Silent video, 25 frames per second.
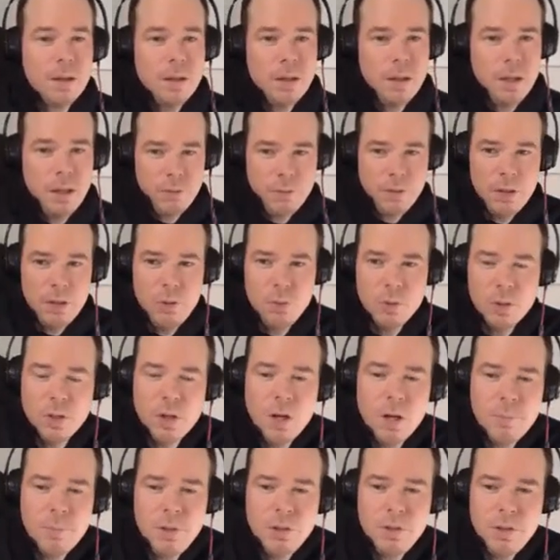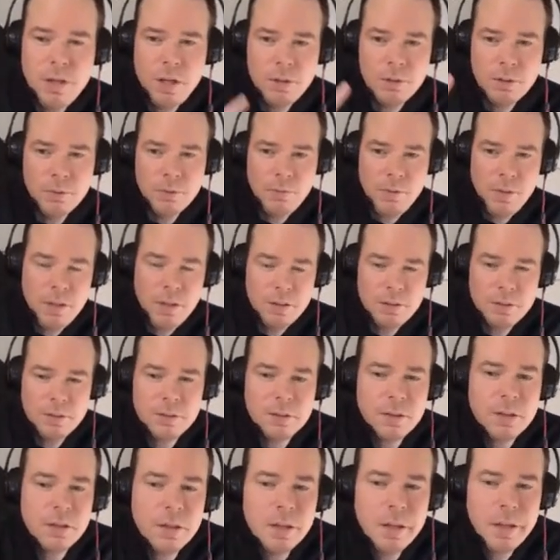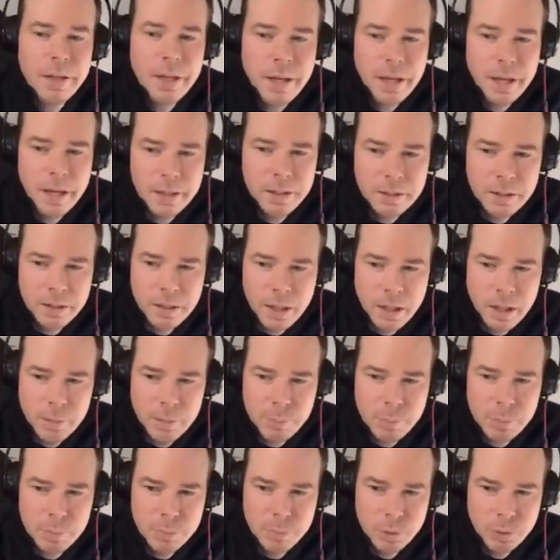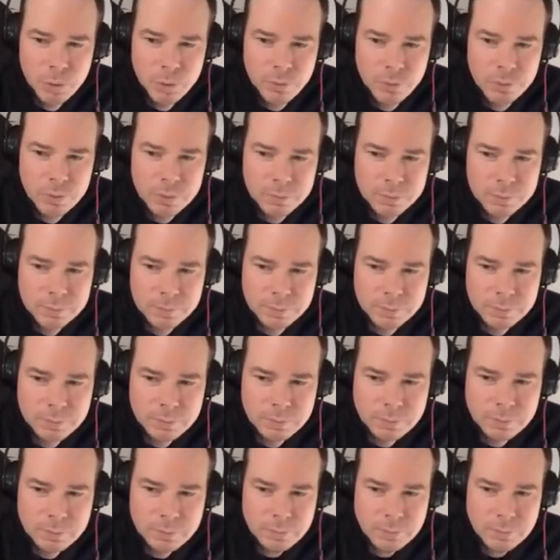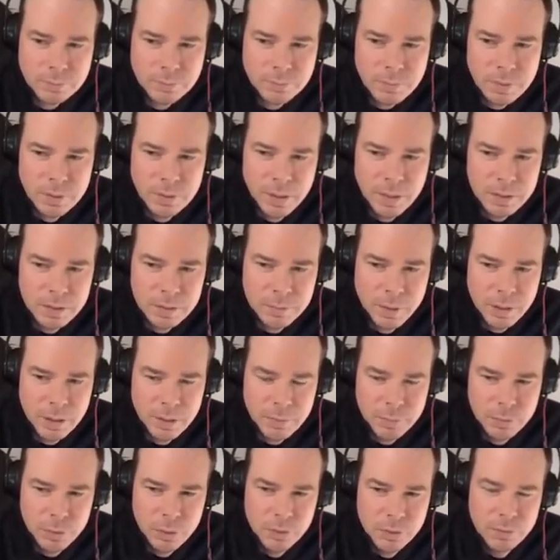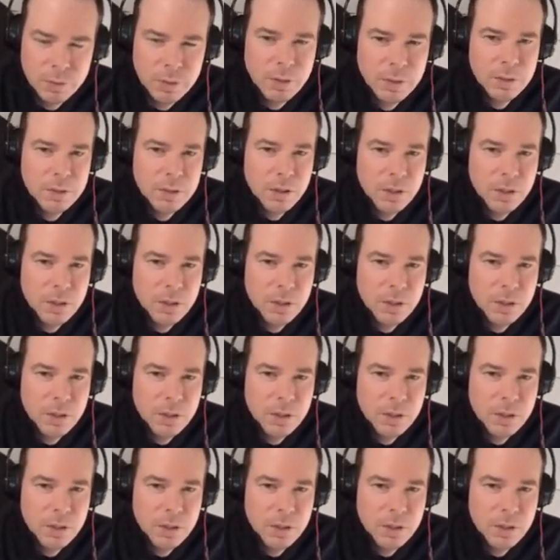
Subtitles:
if I do a commutator of this and an up move, That's my up move. The